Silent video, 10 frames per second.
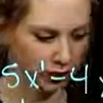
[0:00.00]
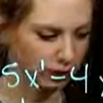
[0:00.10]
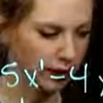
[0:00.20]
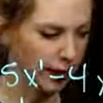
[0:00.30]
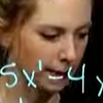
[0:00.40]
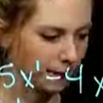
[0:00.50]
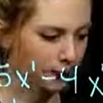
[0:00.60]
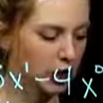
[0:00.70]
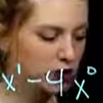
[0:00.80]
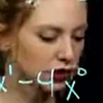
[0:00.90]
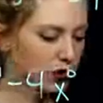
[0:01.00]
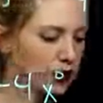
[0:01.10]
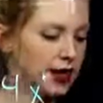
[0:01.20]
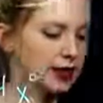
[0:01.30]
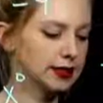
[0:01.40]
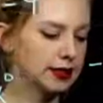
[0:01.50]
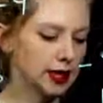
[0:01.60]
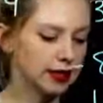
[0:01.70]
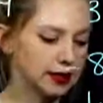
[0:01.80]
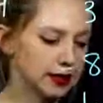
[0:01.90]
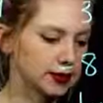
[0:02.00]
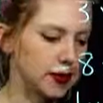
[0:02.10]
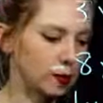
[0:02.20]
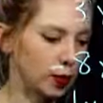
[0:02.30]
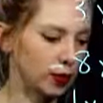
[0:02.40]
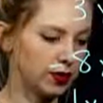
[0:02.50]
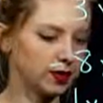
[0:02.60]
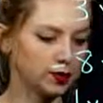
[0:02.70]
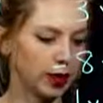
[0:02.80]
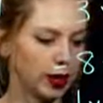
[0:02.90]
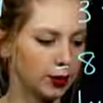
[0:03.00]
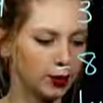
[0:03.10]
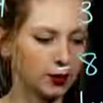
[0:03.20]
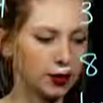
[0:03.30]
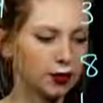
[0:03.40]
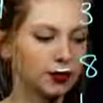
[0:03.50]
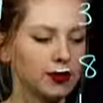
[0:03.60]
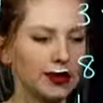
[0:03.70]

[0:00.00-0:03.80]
Right. So go ahead and take this example with this polynomial.